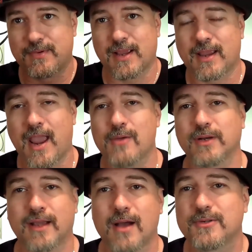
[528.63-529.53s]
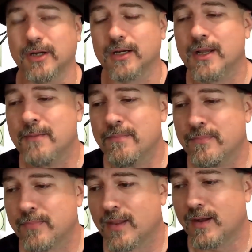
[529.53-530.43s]
Encounter.
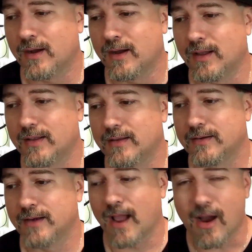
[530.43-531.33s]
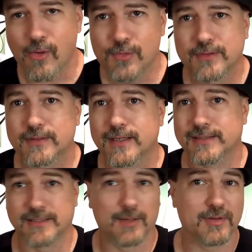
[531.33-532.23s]
Now
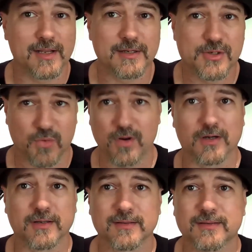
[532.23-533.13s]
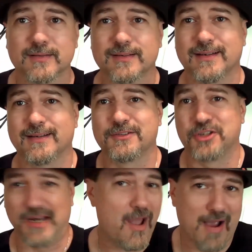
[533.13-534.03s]
it's a double-edged sword.
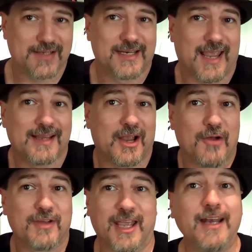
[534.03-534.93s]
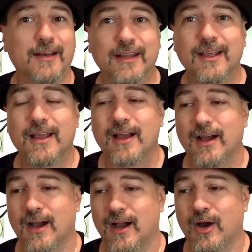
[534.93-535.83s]
She now has to take care of a kitten
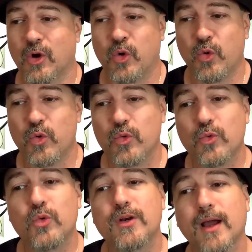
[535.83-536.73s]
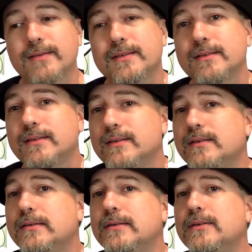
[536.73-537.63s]
who
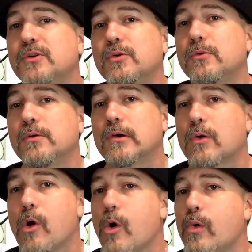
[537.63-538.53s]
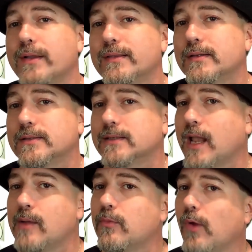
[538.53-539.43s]
doesn't grow at the
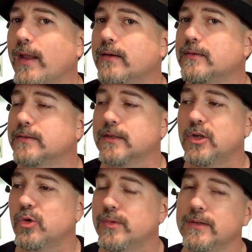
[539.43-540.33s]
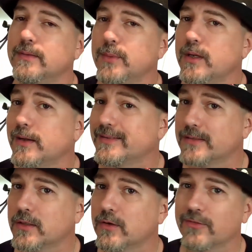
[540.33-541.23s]
same rate as a human
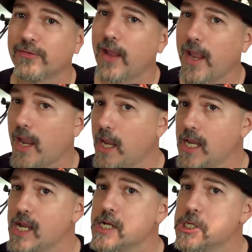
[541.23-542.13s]
because they're fey.